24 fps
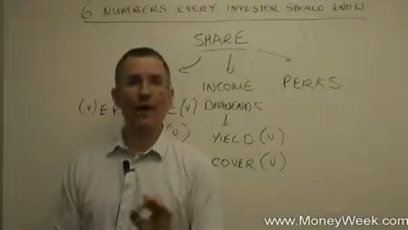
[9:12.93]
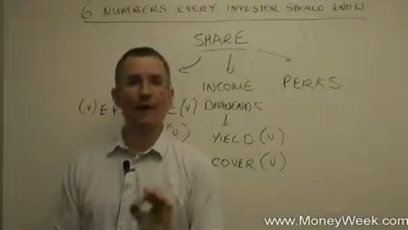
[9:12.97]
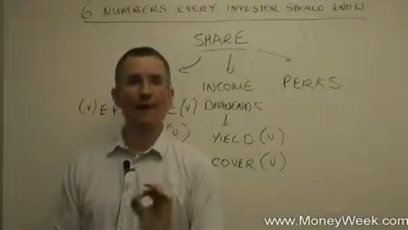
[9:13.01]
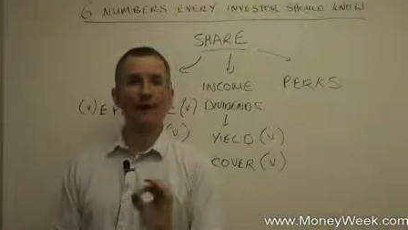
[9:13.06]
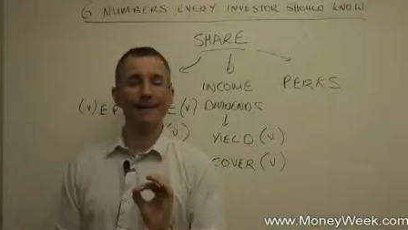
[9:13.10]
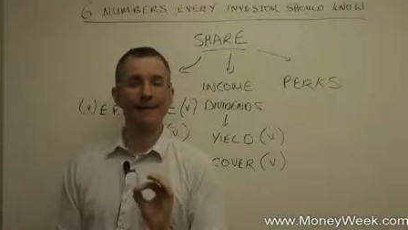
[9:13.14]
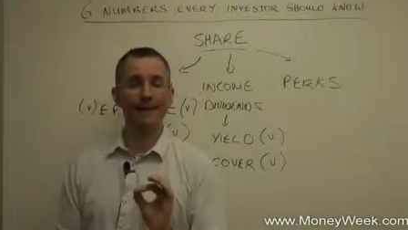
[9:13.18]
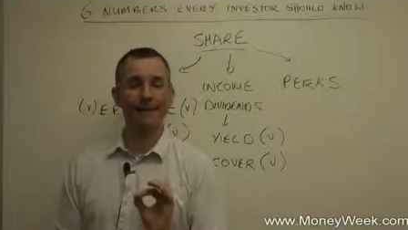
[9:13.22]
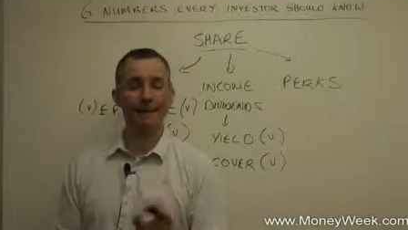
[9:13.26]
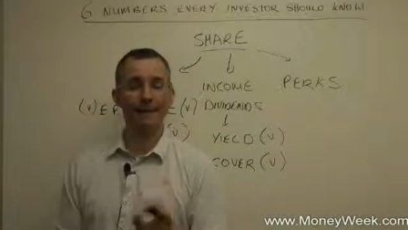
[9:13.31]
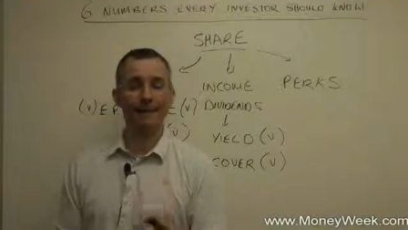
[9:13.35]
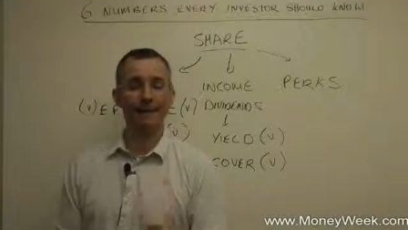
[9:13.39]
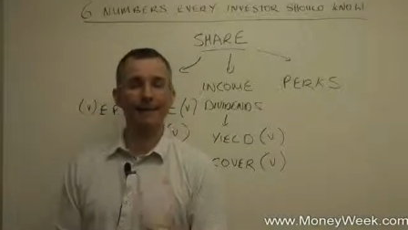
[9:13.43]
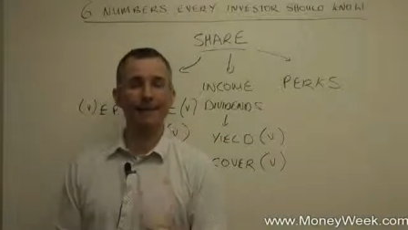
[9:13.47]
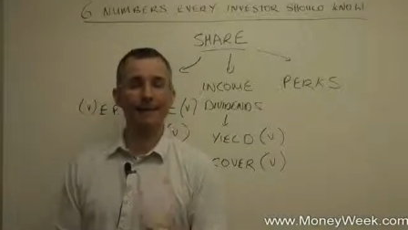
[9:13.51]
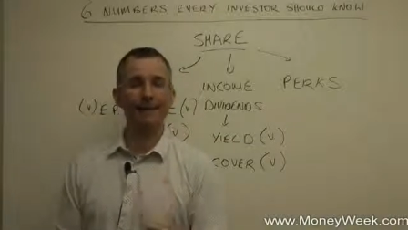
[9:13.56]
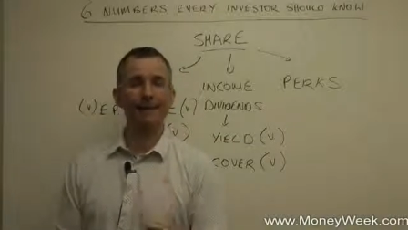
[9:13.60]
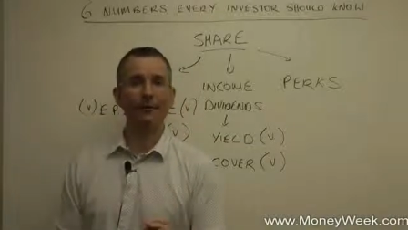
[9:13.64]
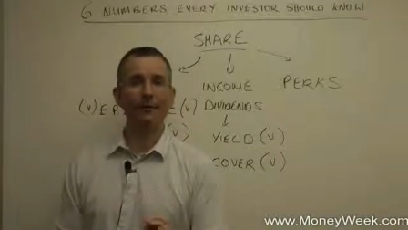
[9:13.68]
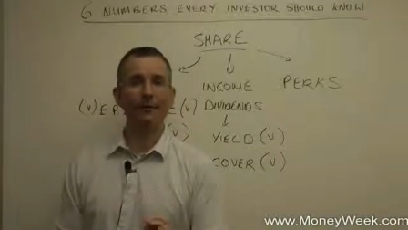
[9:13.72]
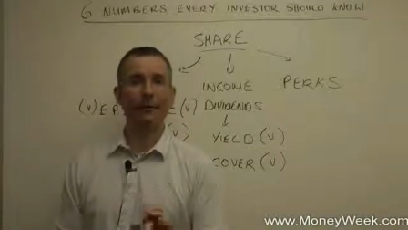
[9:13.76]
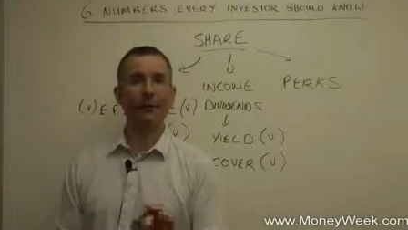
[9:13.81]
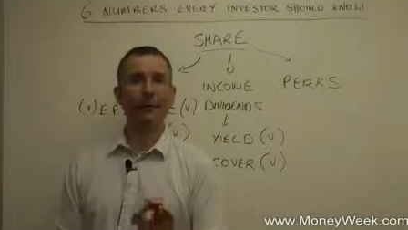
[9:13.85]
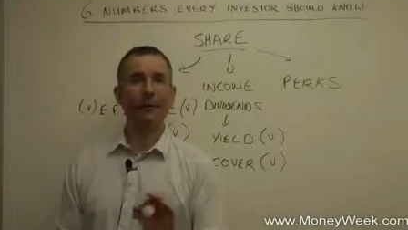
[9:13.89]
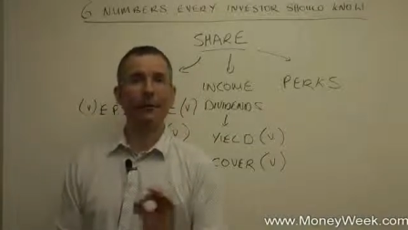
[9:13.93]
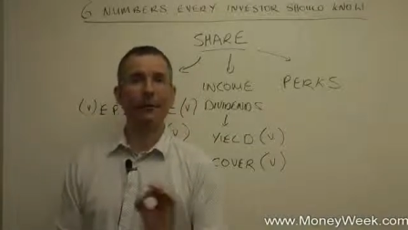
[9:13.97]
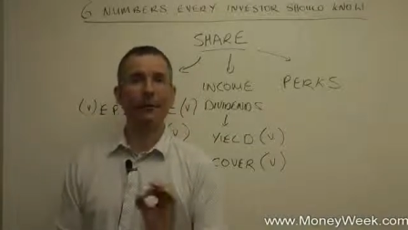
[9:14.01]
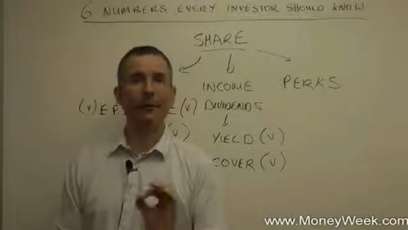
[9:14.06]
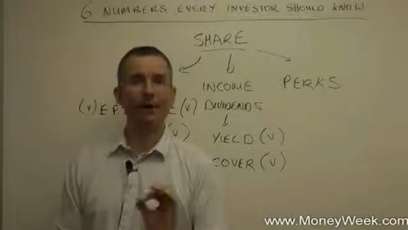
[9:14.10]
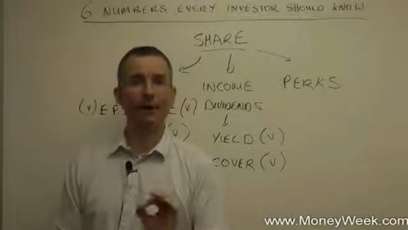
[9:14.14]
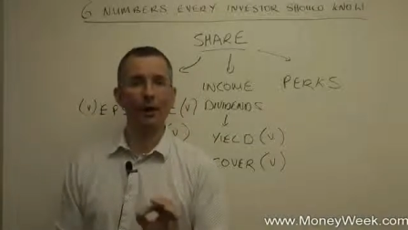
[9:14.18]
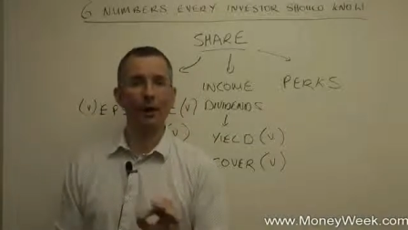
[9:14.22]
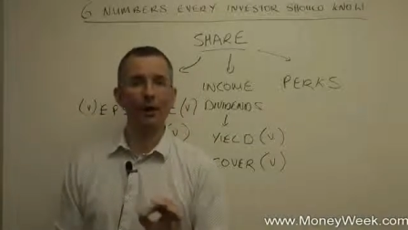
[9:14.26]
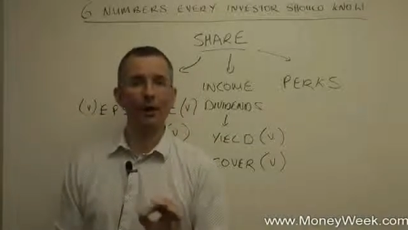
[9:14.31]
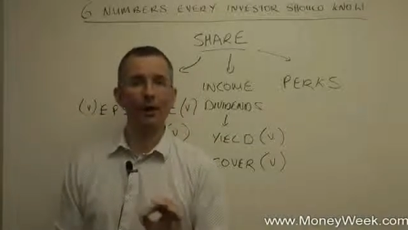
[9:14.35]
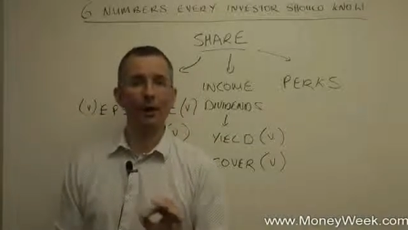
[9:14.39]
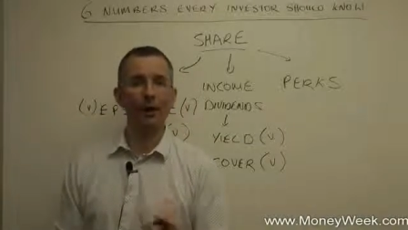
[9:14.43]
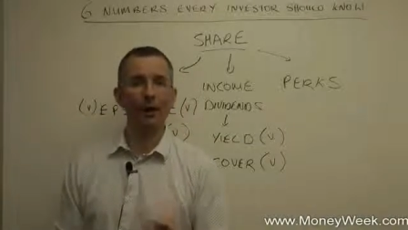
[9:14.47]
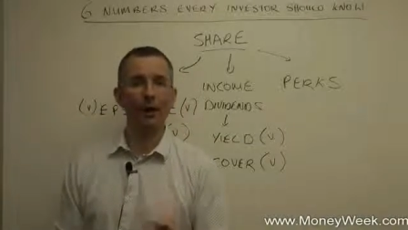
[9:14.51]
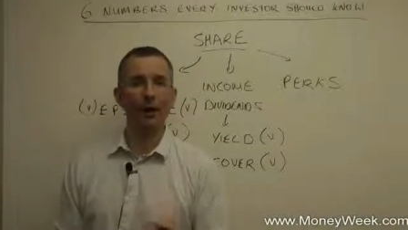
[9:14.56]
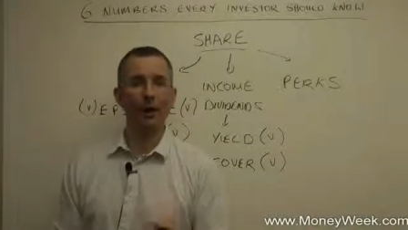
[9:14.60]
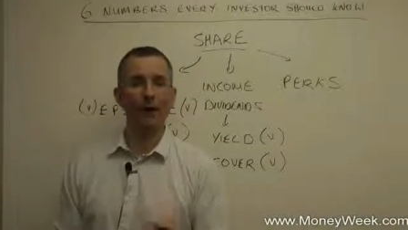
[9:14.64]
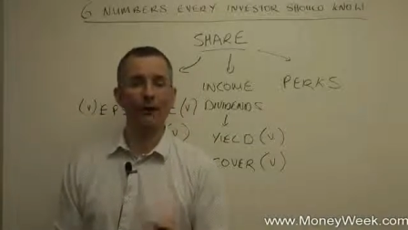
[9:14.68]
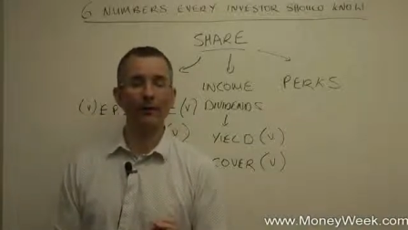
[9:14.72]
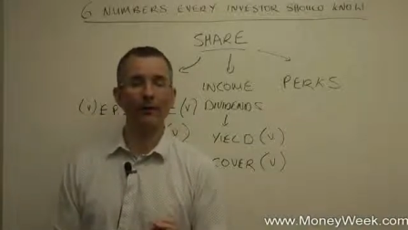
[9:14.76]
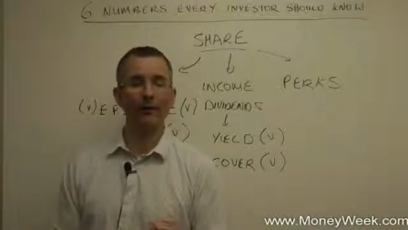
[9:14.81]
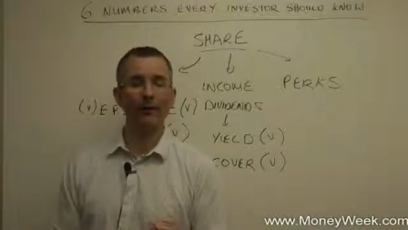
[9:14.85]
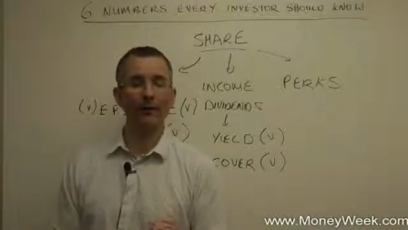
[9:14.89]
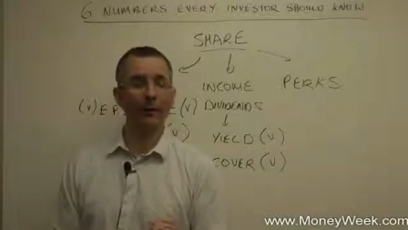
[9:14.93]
at a decent low price,